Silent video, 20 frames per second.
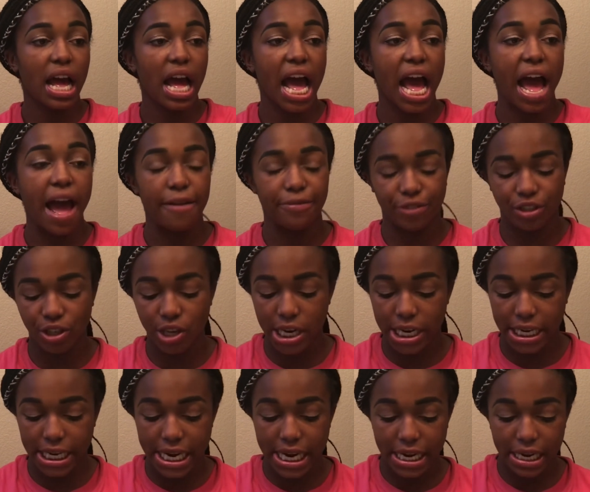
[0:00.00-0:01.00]
after
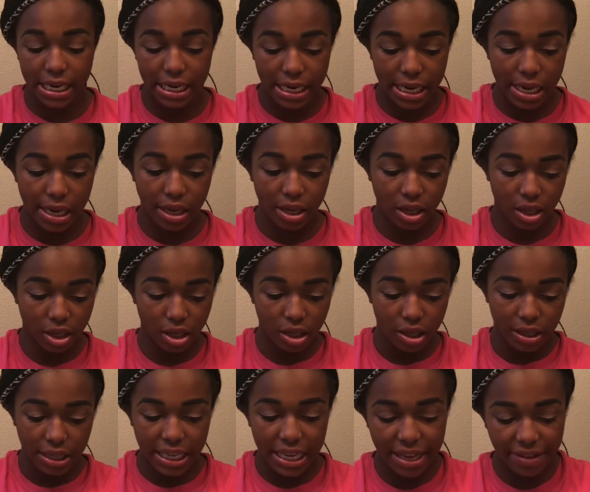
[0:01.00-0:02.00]
Arcadia.
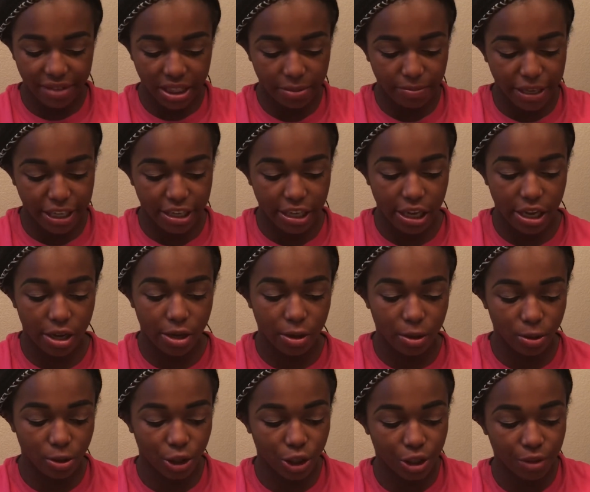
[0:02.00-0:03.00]
They gave it to my
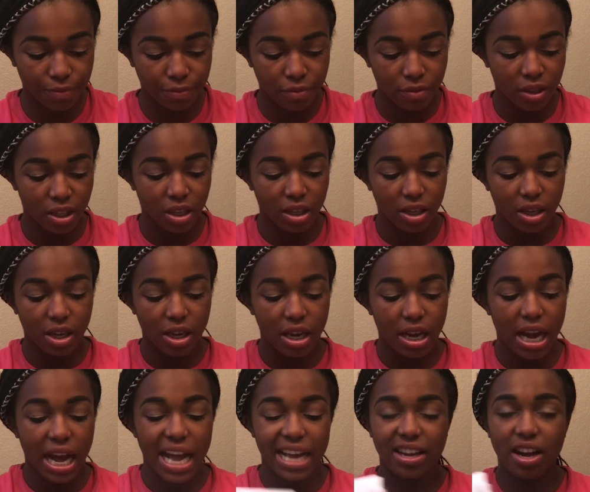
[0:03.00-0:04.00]
coach.
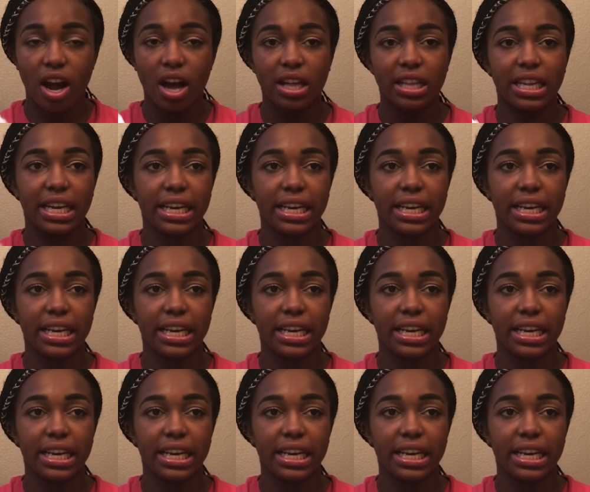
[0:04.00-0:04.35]
I got